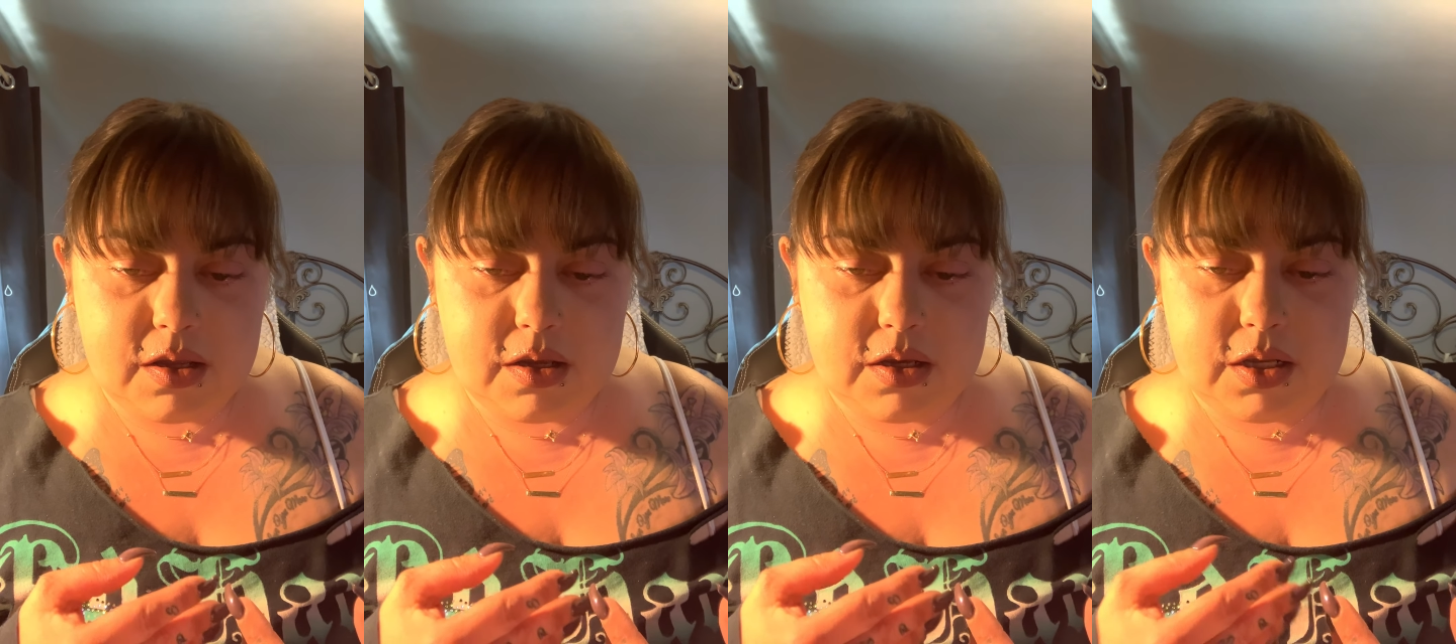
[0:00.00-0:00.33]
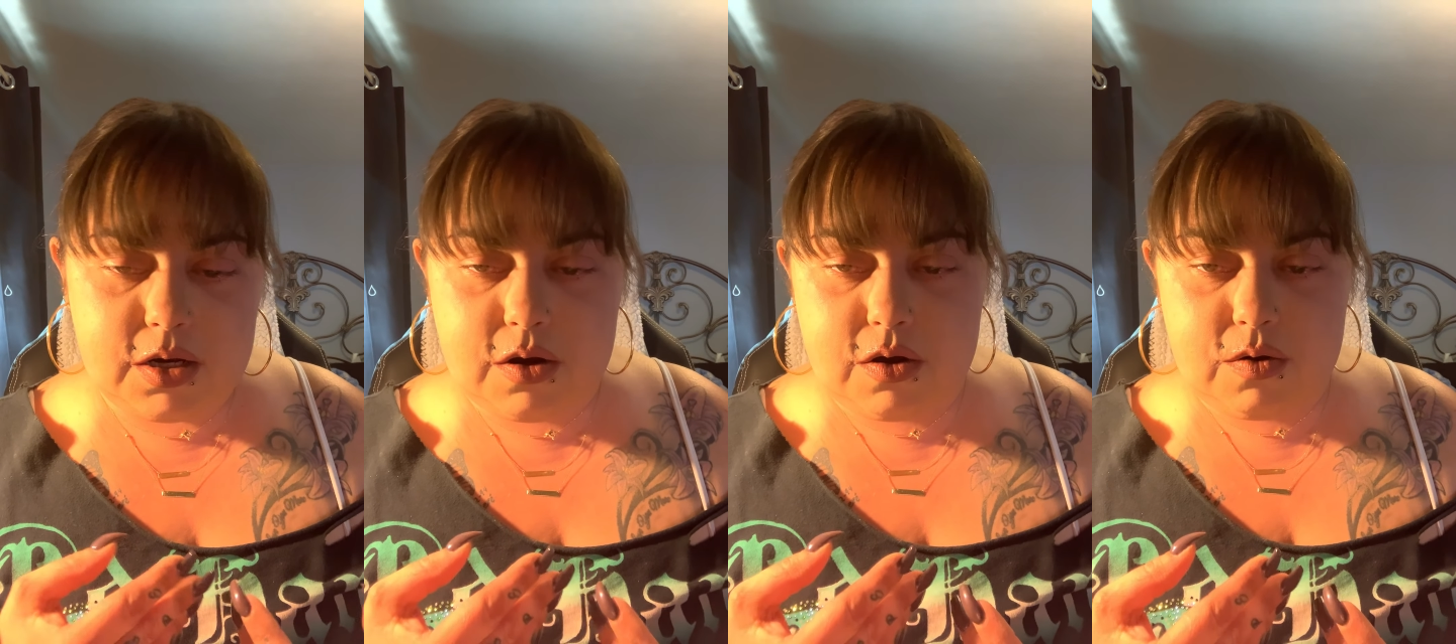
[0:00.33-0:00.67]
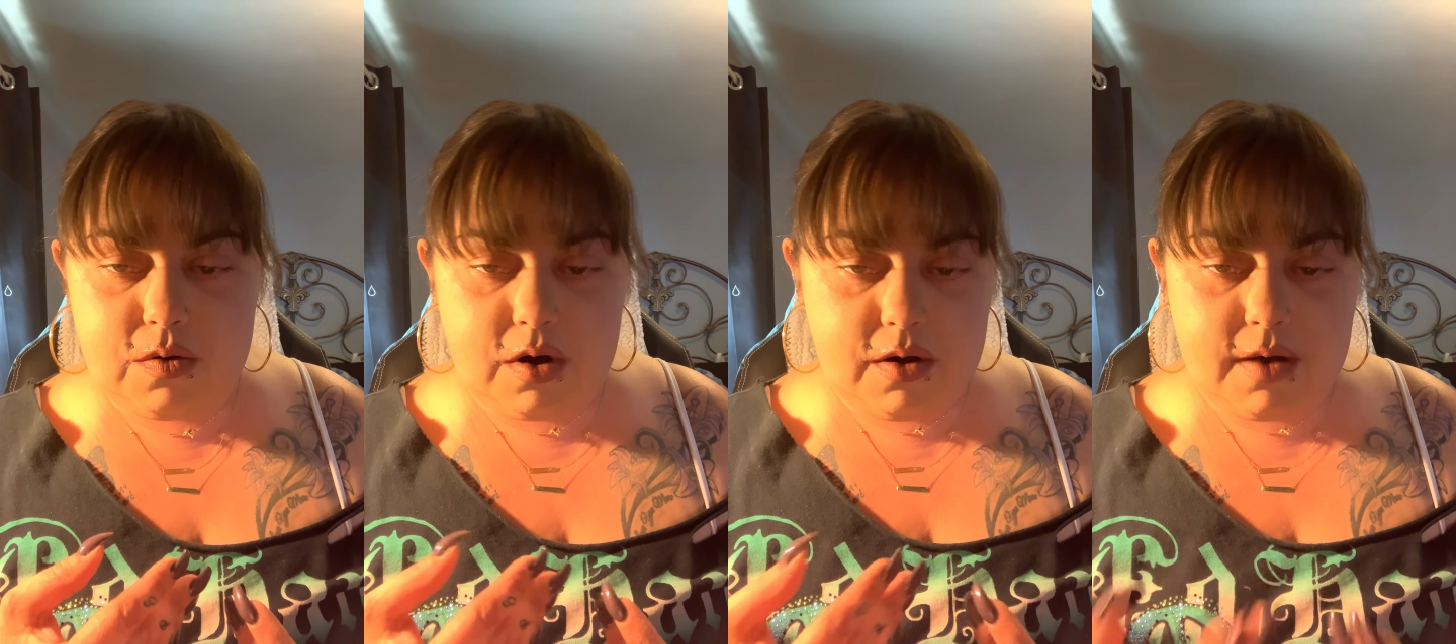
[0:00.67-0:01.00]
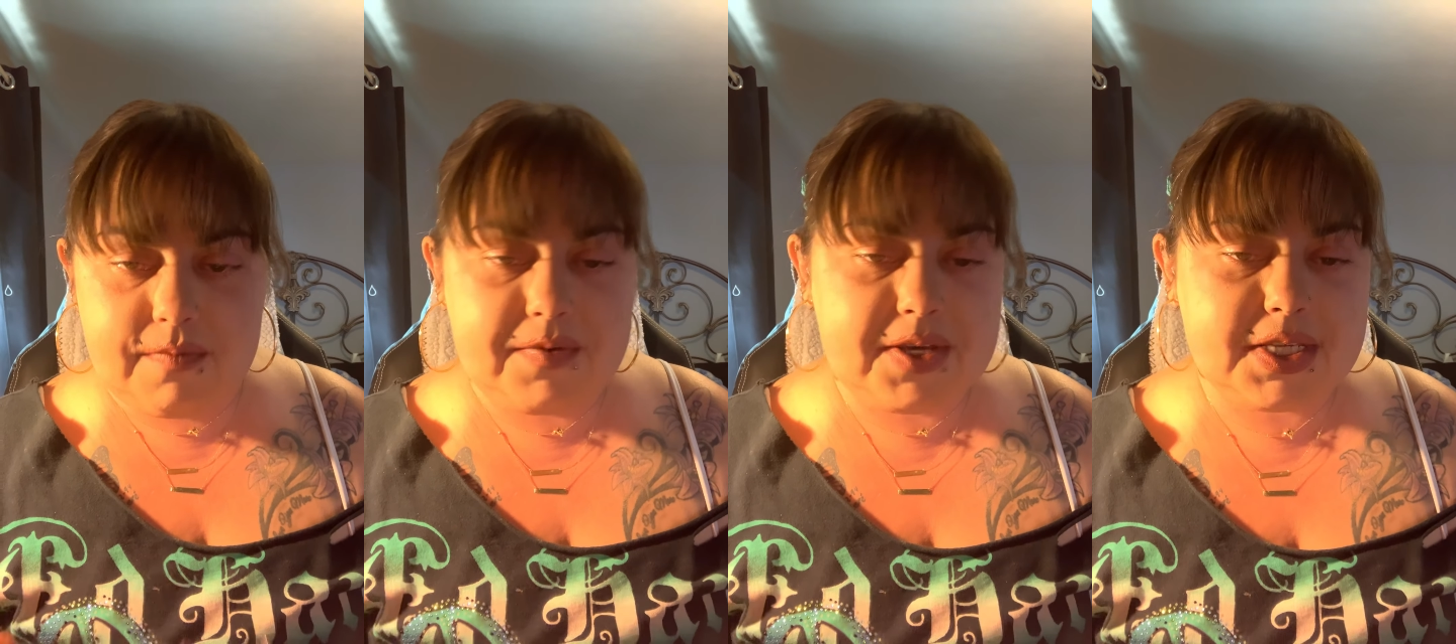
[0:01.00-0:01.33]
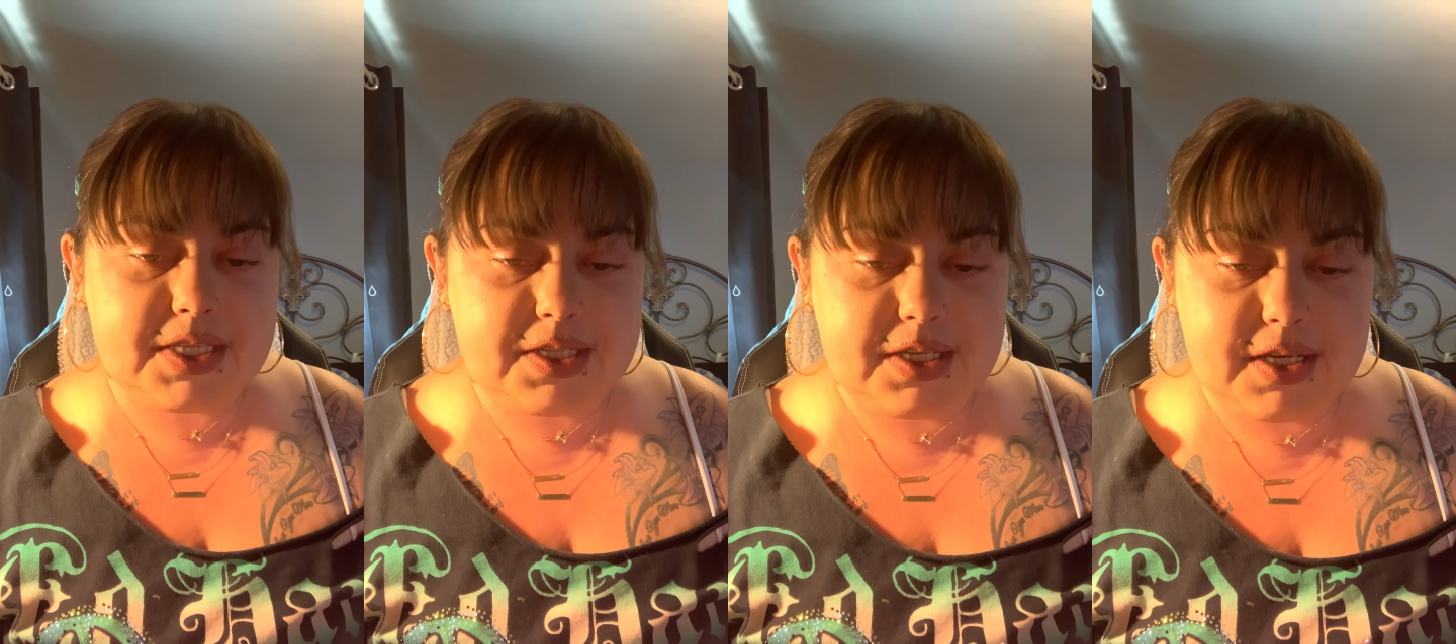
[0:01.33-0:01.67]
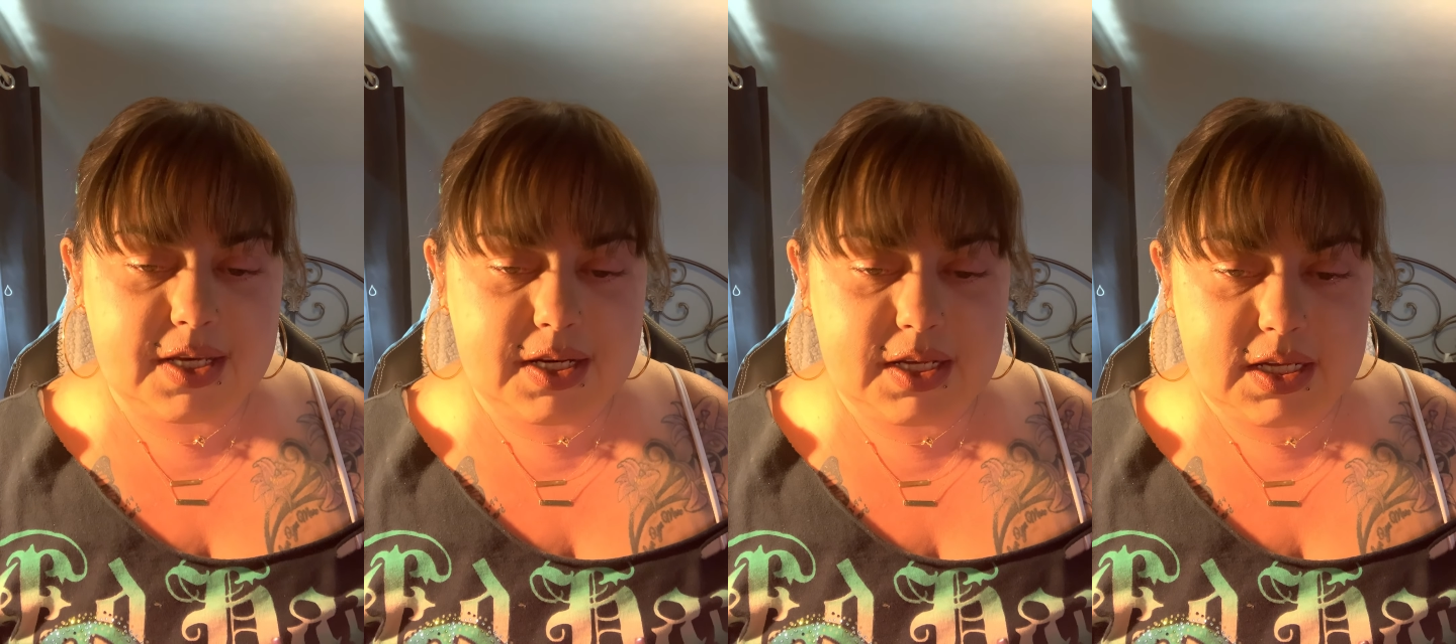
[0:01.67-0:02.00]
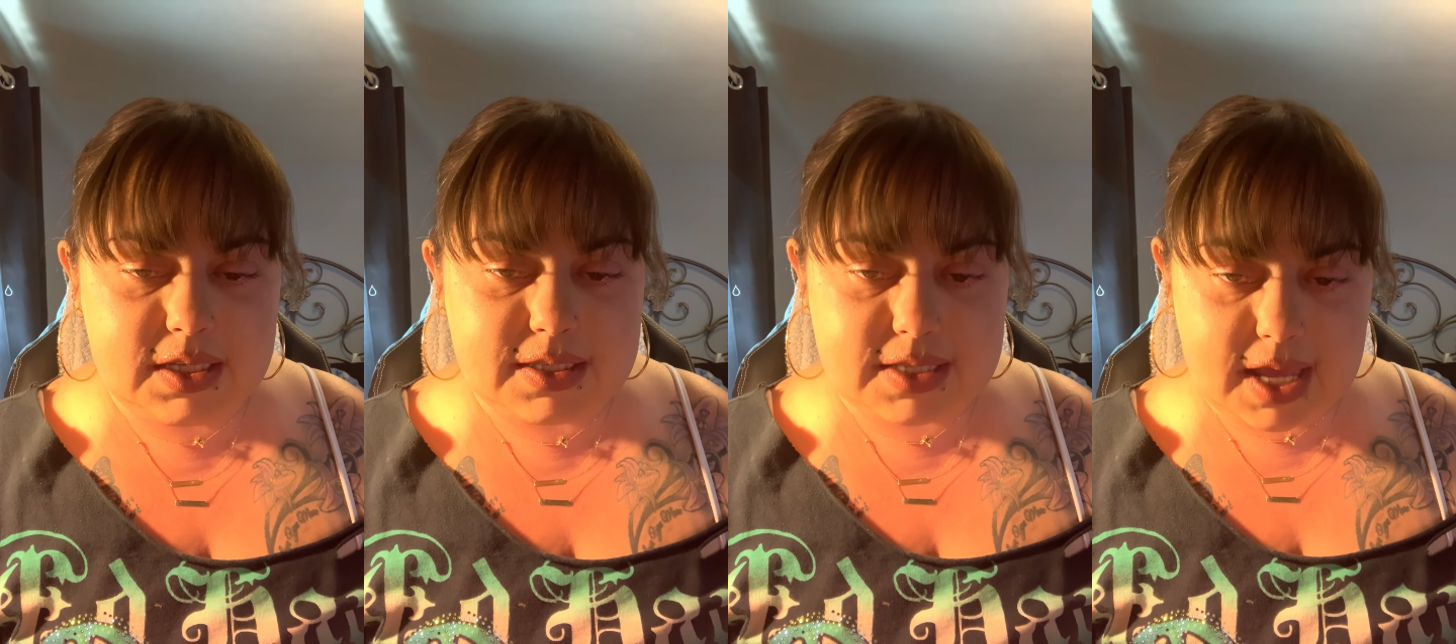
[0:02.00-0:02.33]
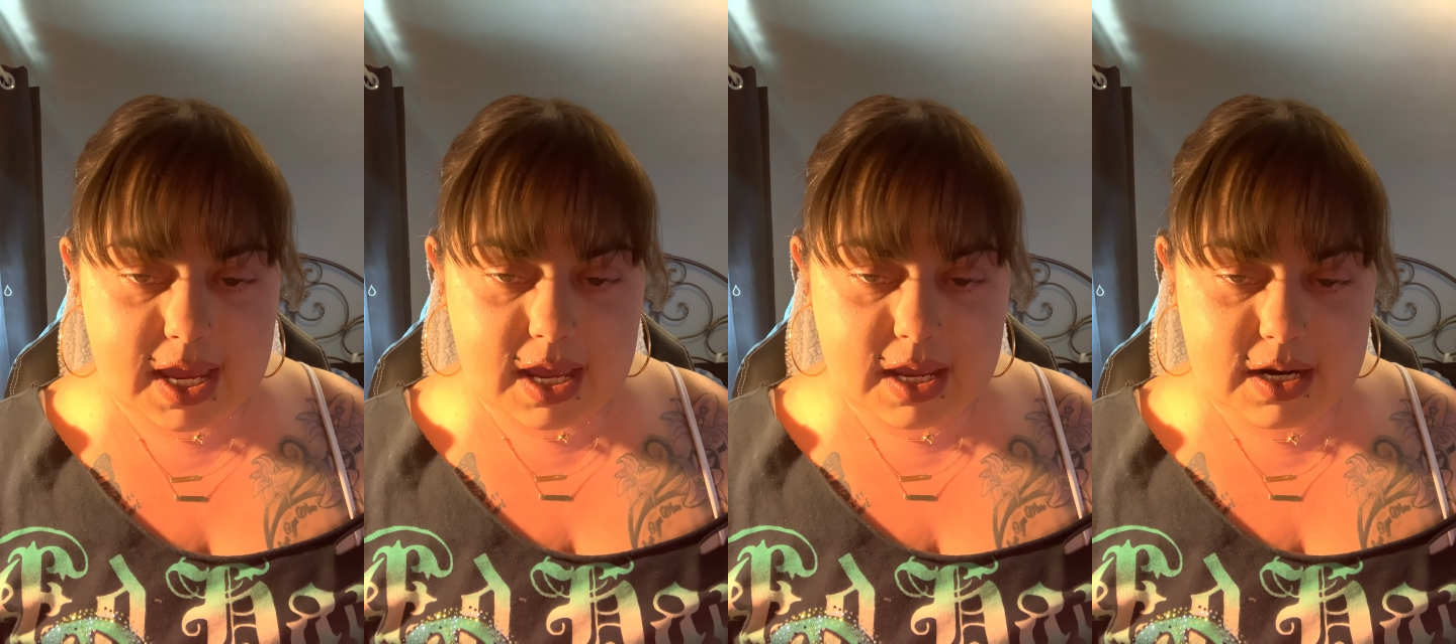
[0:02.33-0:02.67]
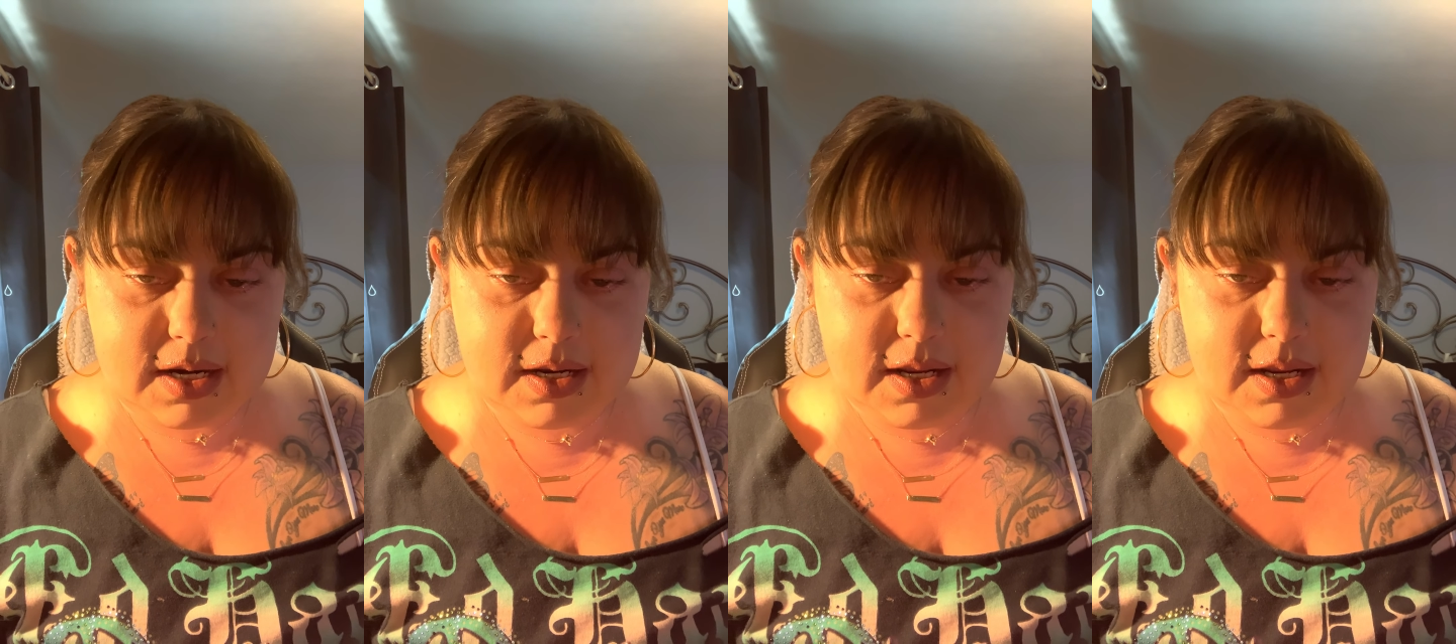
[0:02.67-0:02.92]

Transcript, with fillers: you know, obviously you're going to get sad.